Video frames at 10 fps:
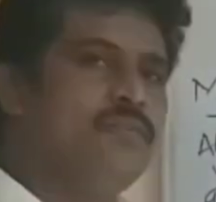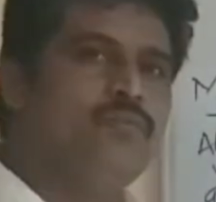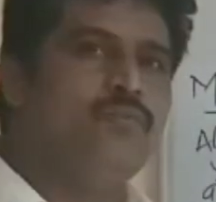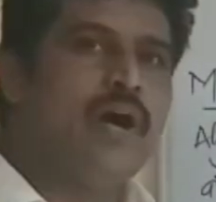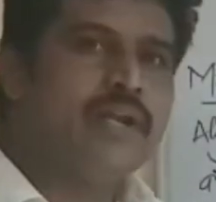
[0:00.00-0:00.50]

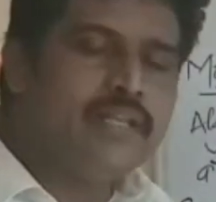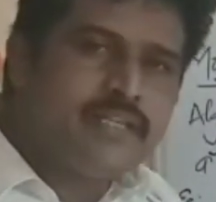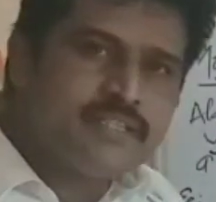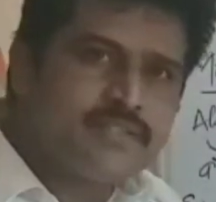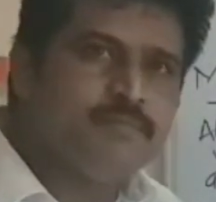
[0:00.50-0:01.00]
what
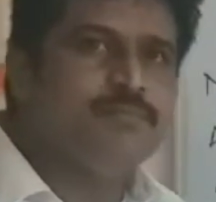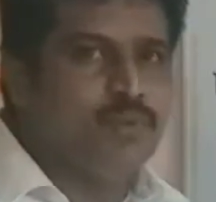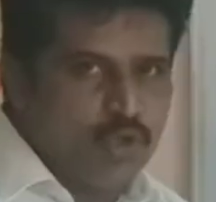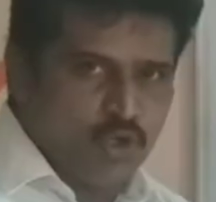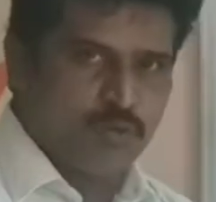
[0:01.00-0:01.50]
is
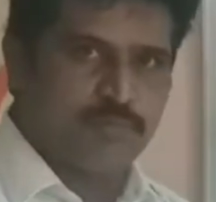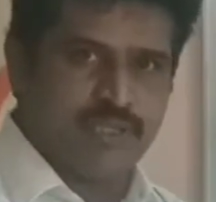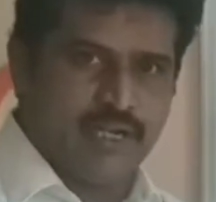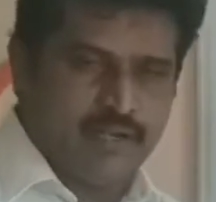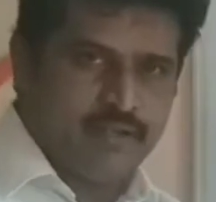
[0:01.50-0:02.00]

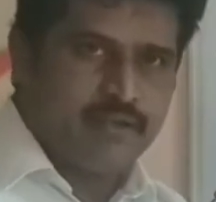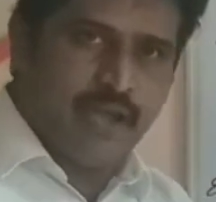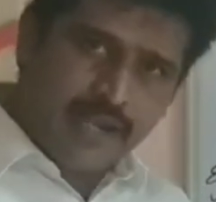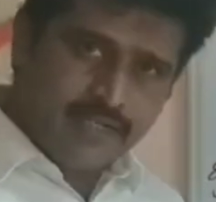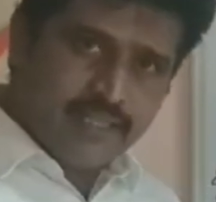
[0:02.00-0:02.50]
monomial
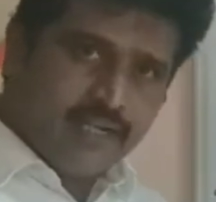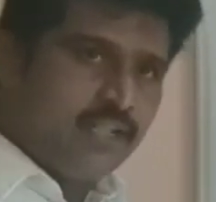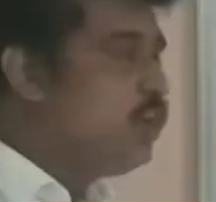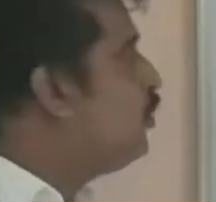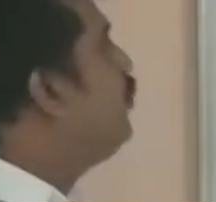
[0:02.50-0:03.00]
and then
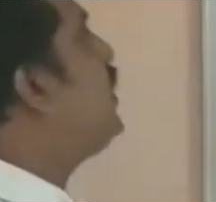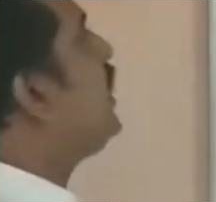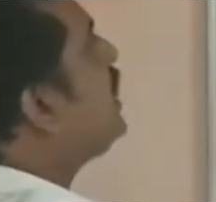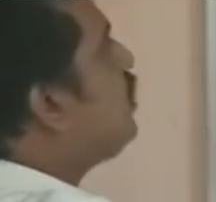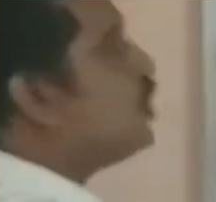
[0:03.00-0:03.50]
we
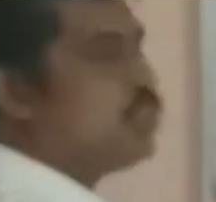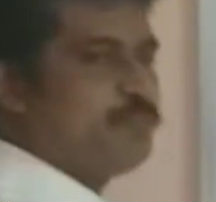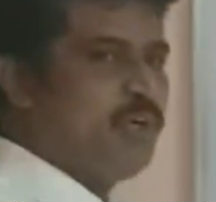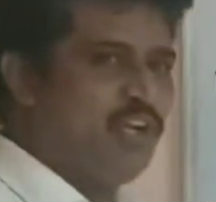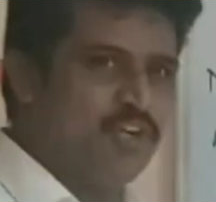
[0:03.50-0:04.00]
can go to the
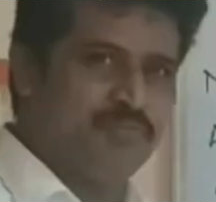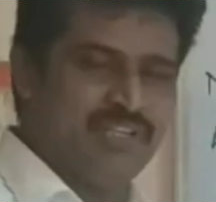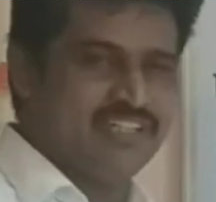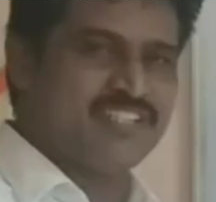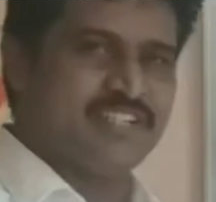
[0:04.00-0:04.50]

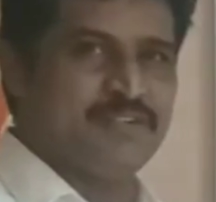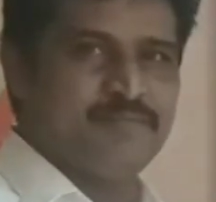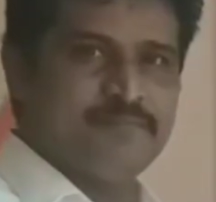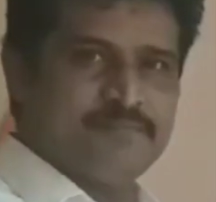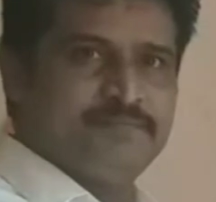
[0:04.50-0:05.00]
polynomials.
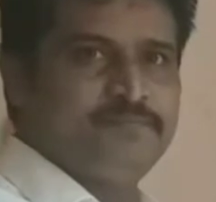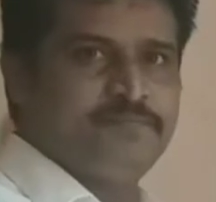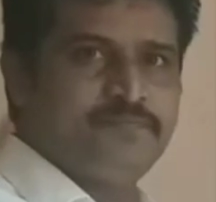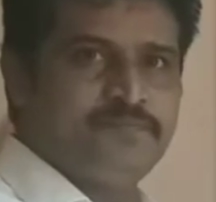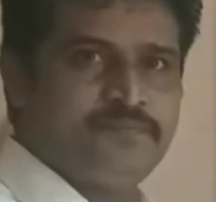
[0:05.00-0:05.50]

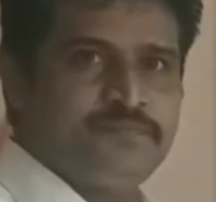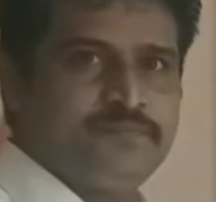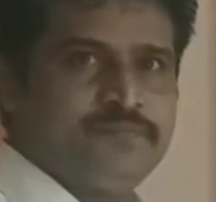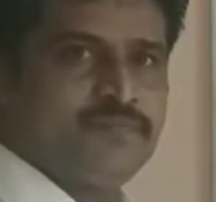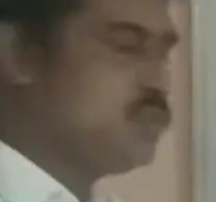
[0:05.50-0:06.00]

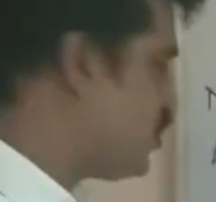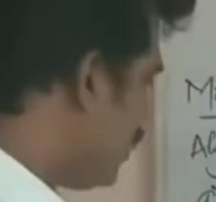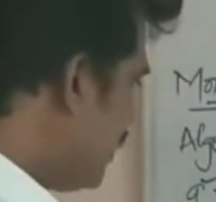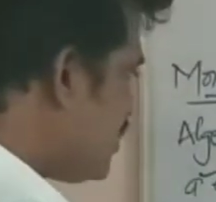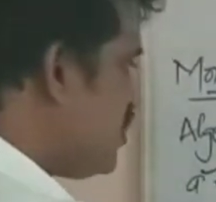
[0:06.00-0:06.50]
So
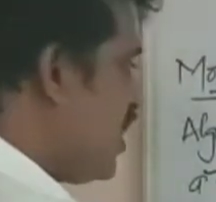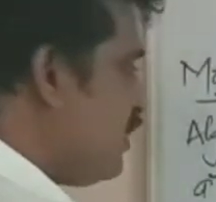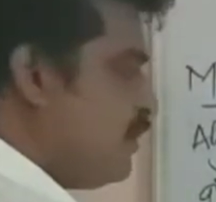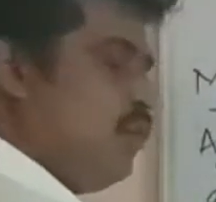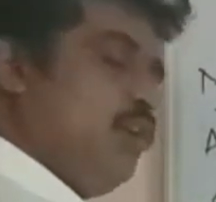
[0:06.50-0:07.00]
this is not a
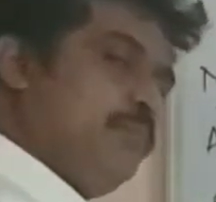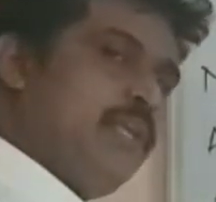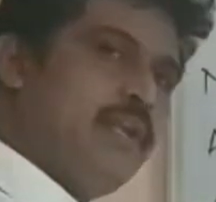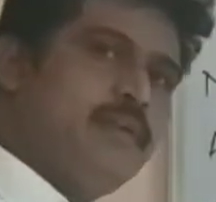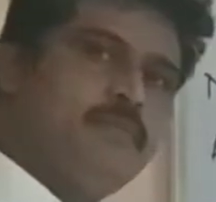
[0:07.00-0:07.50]

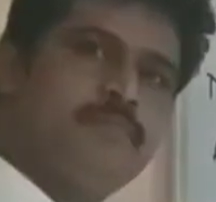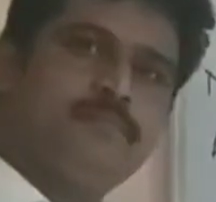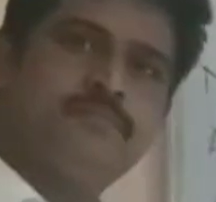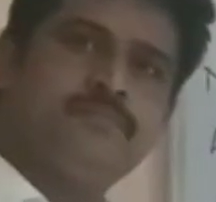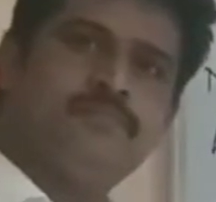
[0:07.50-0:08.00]
monomial.
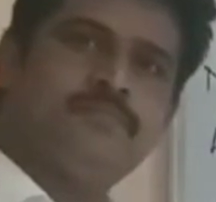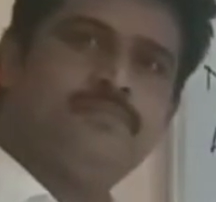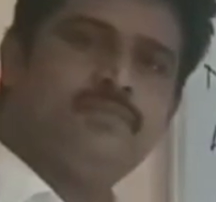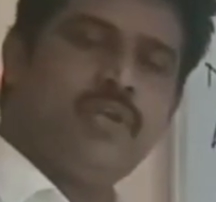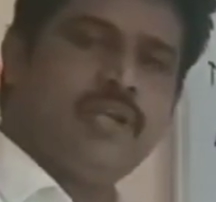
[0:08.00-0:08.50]

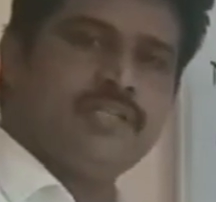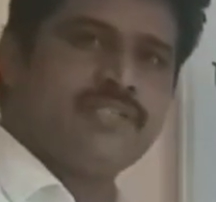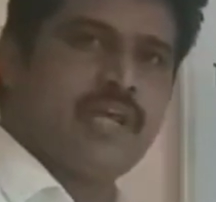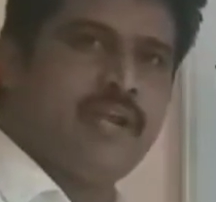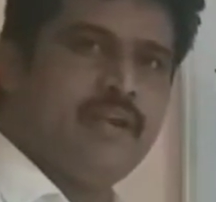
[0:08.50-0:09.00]
Do you
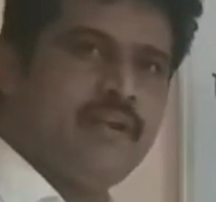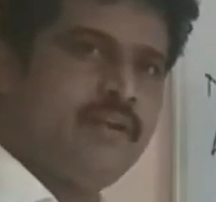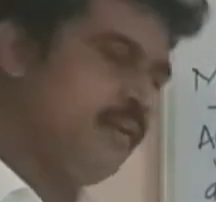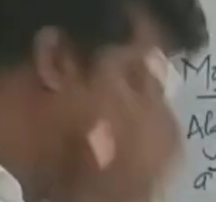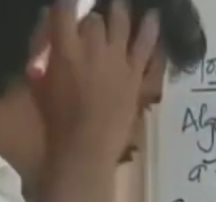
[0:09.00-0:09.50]
understand?
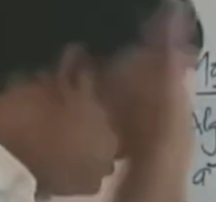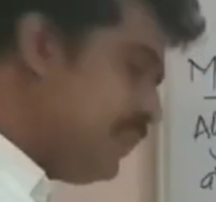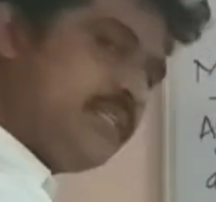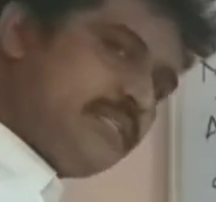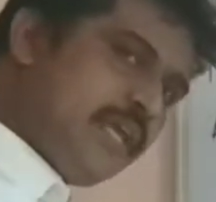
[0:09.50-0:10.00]
In
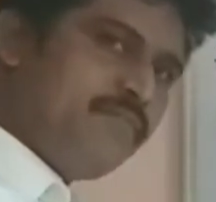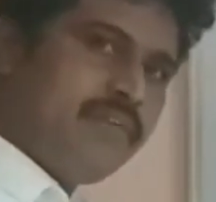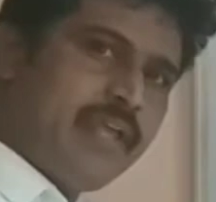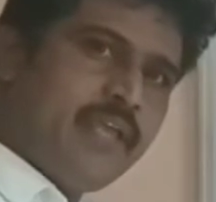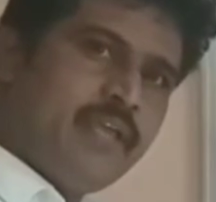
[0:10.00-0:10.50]
the same
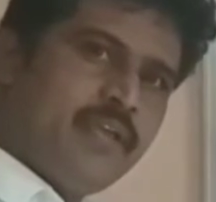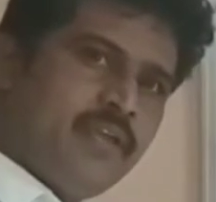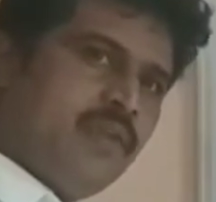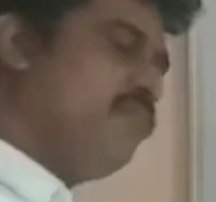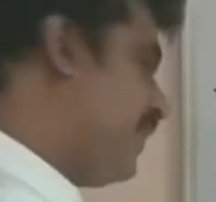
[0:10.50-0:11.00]
way,
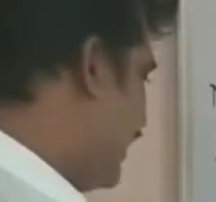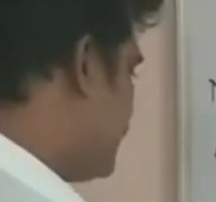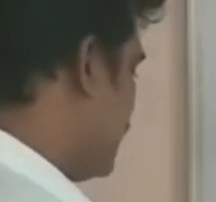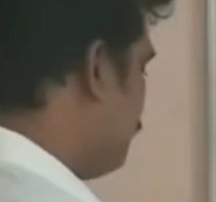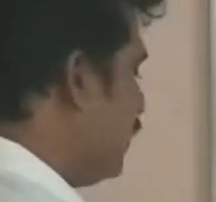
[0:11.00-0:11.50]
for
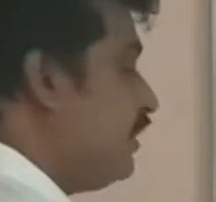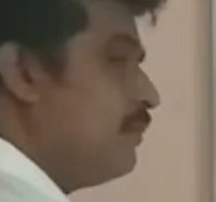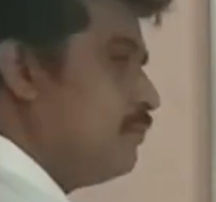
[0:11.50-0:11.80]
example,